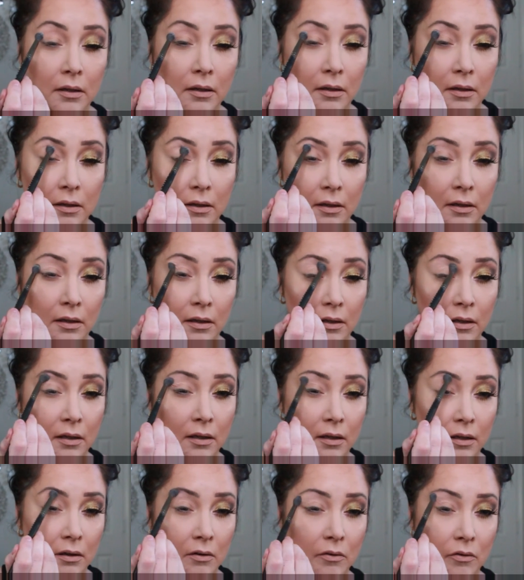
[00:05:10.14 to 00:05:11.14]

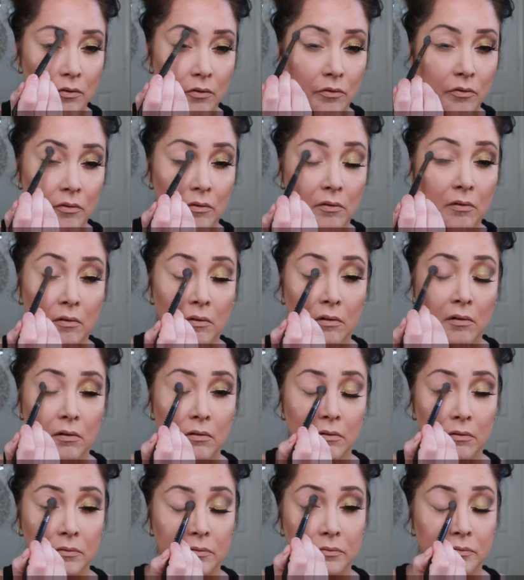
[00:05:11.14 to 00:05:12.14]

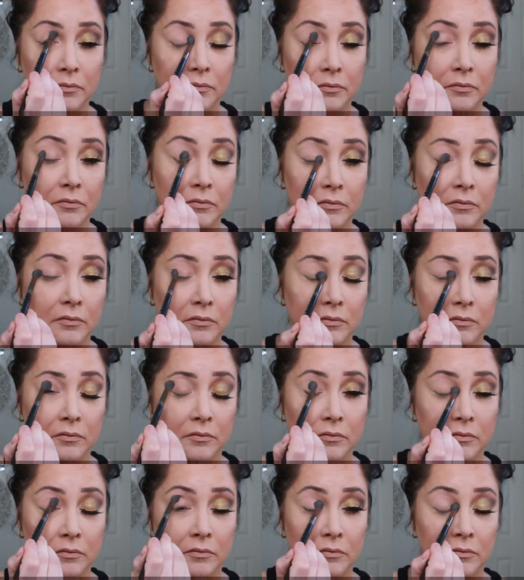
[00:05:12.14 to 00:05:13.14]

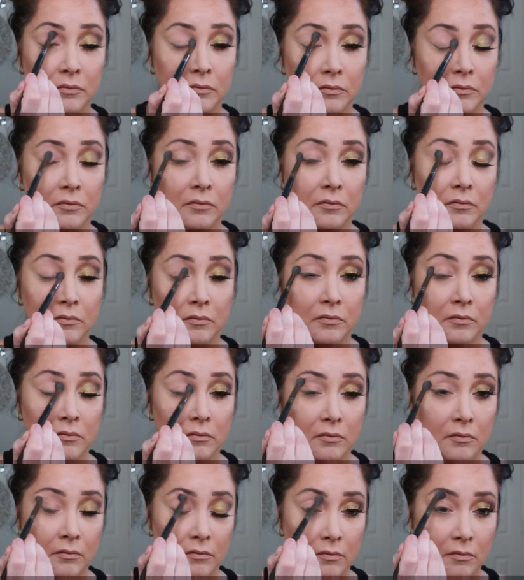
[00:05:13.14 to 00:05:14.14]

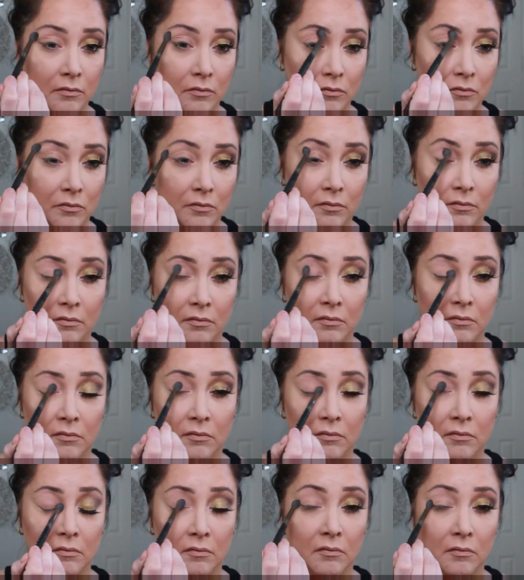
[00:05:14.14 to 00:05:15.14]

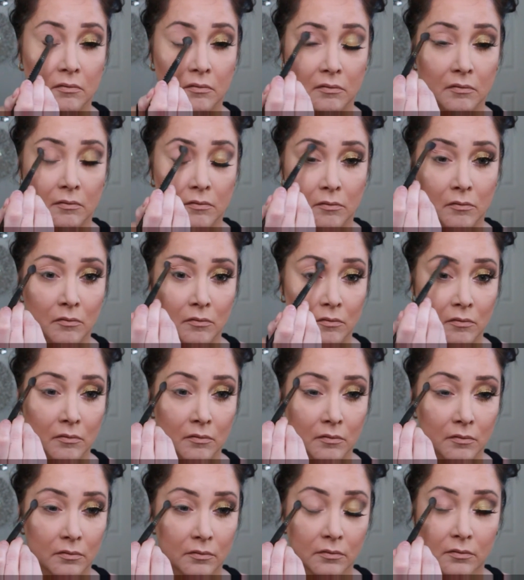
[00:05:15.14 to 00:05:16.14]

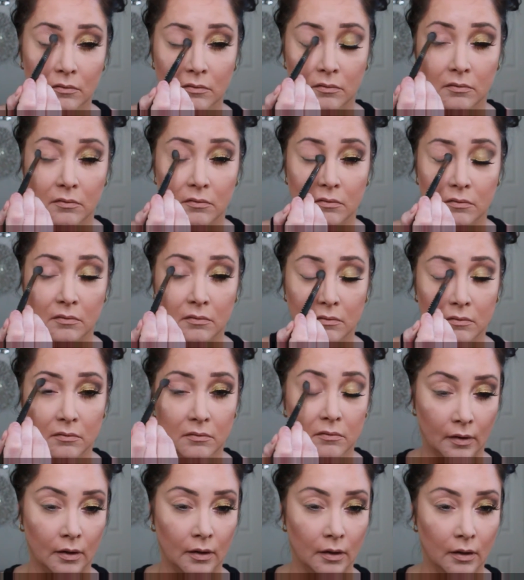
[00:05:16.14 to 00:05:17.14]
(silence)